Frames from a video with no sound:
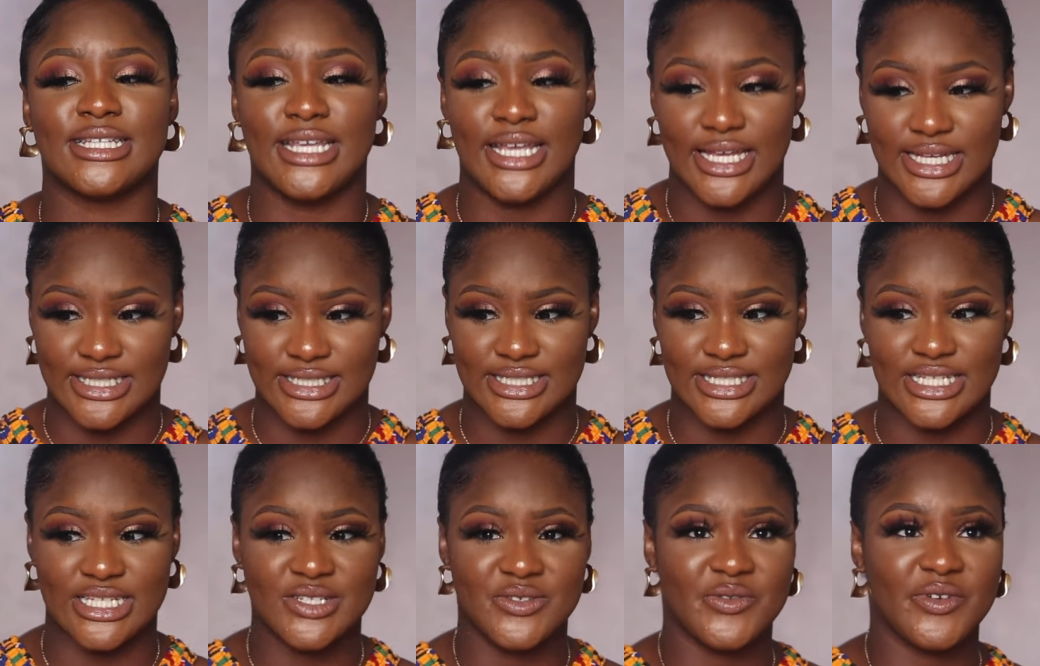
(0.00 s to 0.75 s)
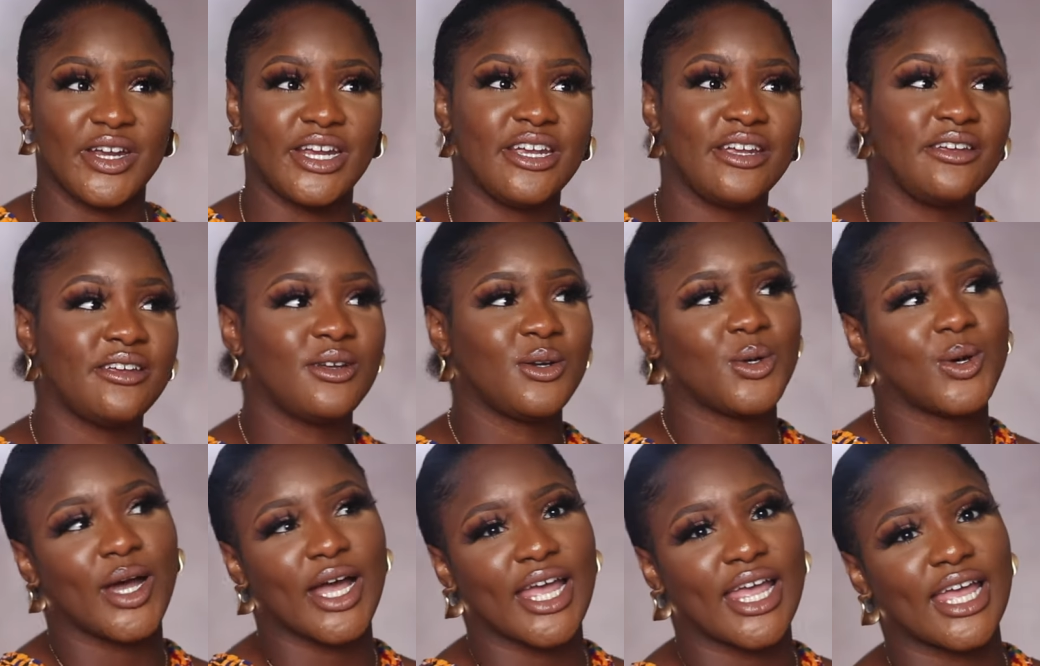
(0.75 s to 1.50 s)
Yes, it's very
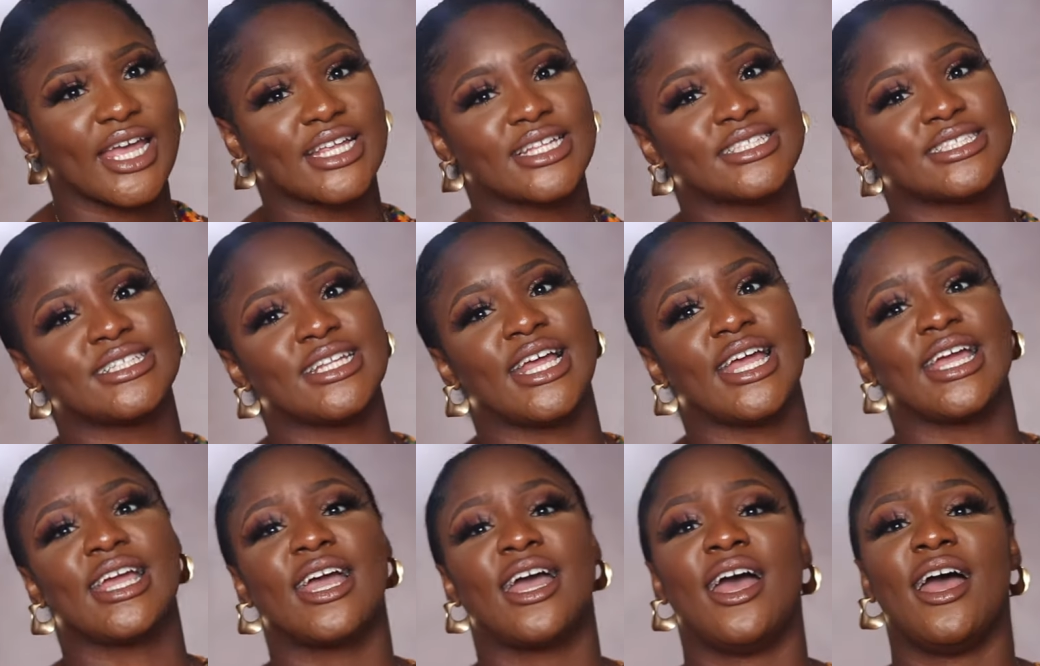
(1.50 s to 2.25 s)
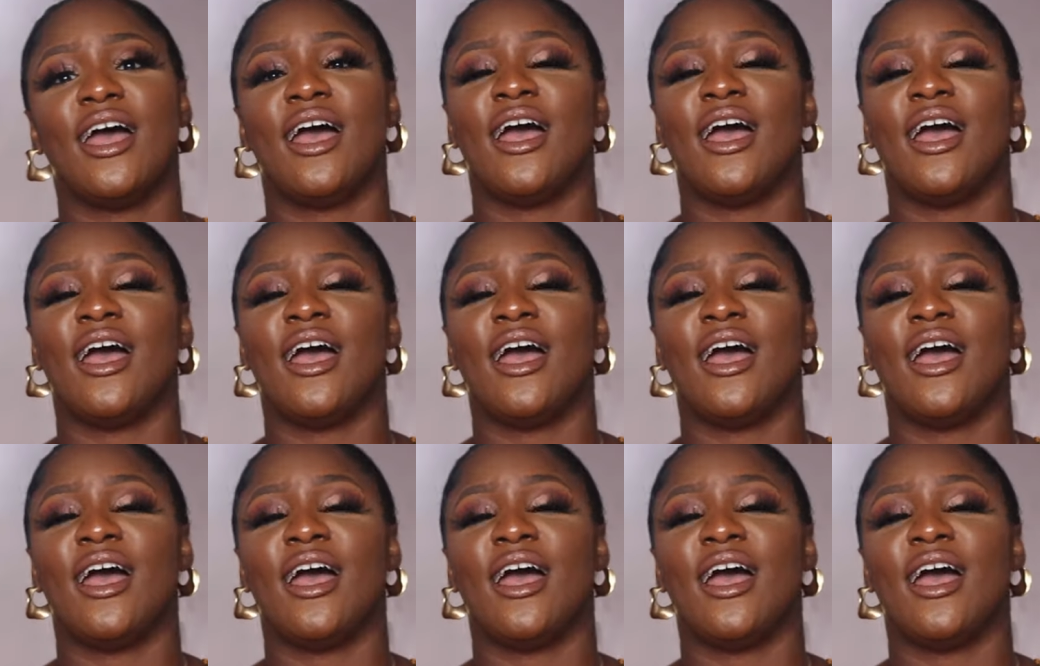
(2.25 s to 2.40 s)
quiet. Like,